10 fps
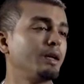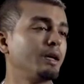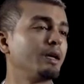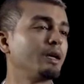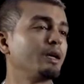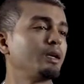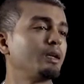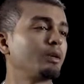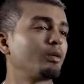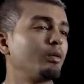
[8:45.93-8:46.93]

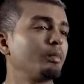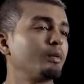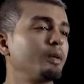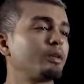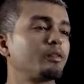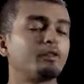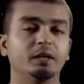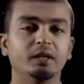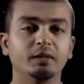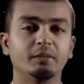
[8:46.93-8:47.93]
again complement of
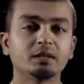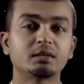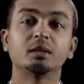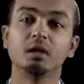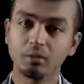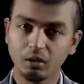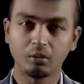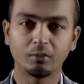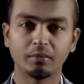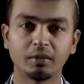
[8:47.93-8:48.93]
it, that means double
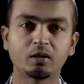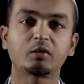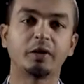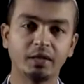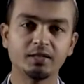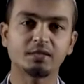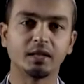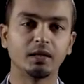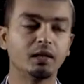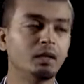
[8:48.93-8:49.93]
complement of any set